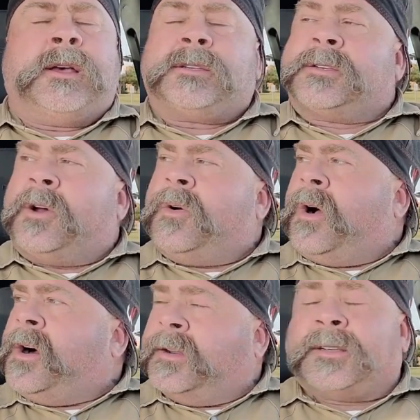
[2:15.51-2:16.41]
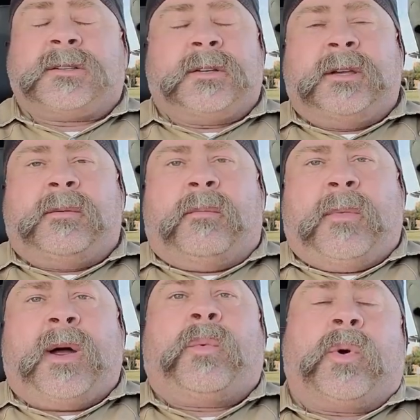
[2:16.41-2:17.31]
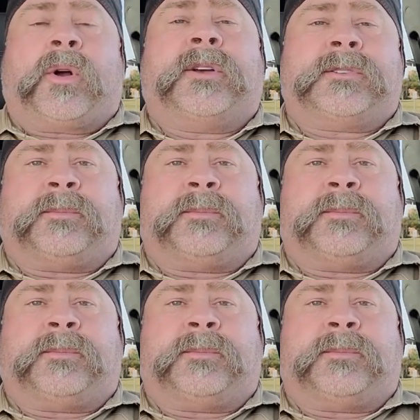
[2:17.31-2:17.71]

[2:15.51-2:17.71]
So honestly, my work has